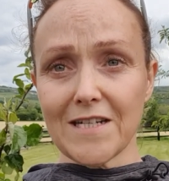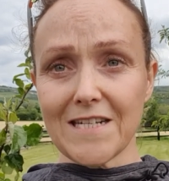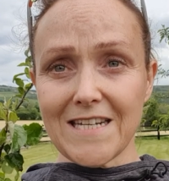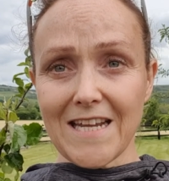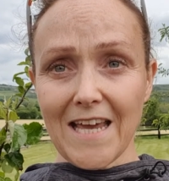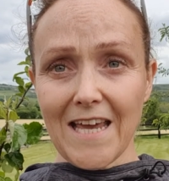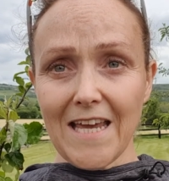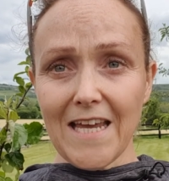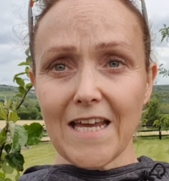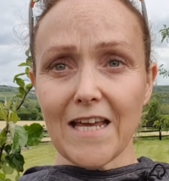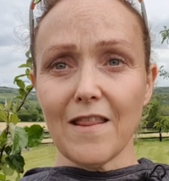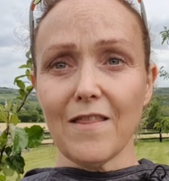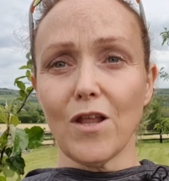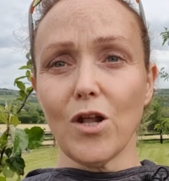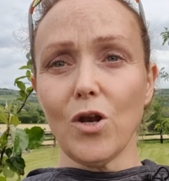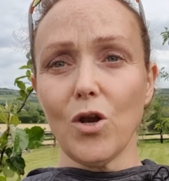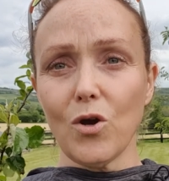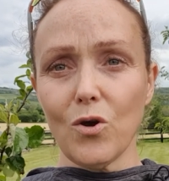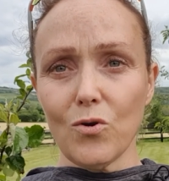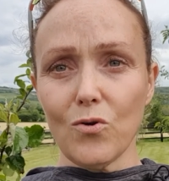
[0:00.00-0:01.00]
taking the
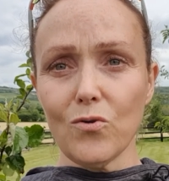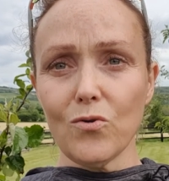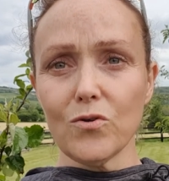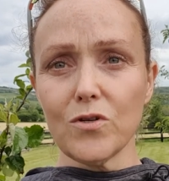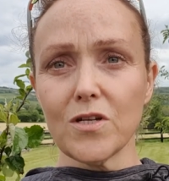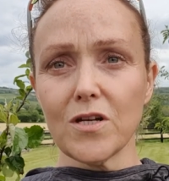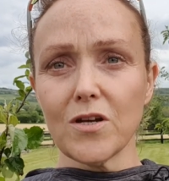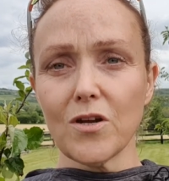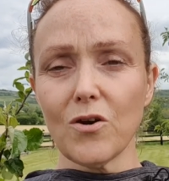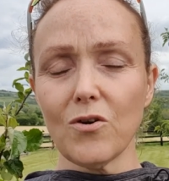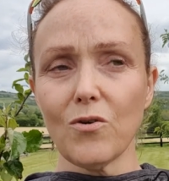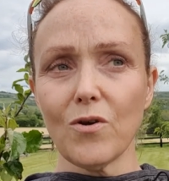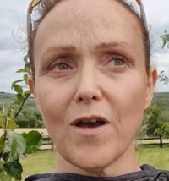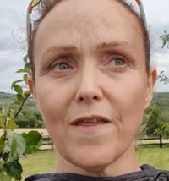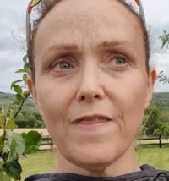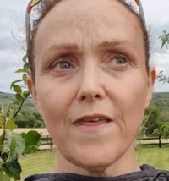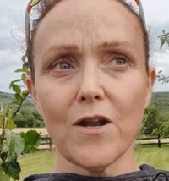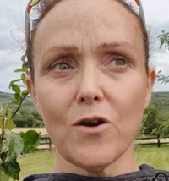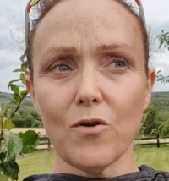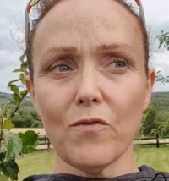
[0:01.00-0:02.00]
load,
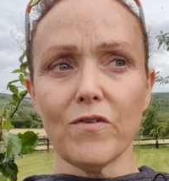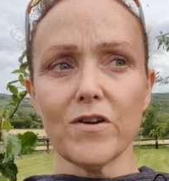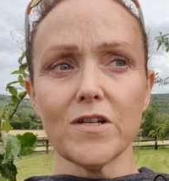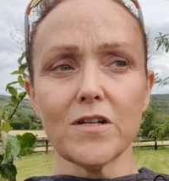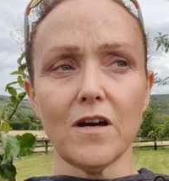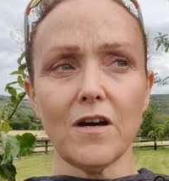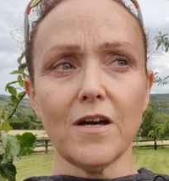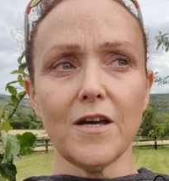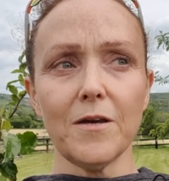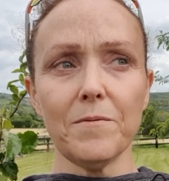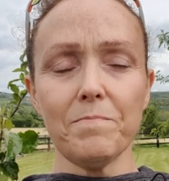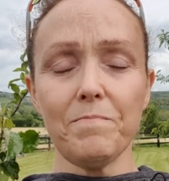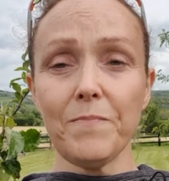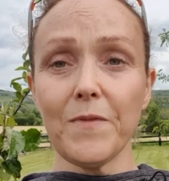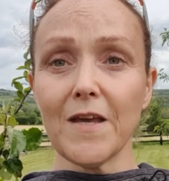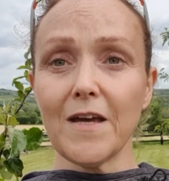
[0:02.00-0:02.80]
and then over time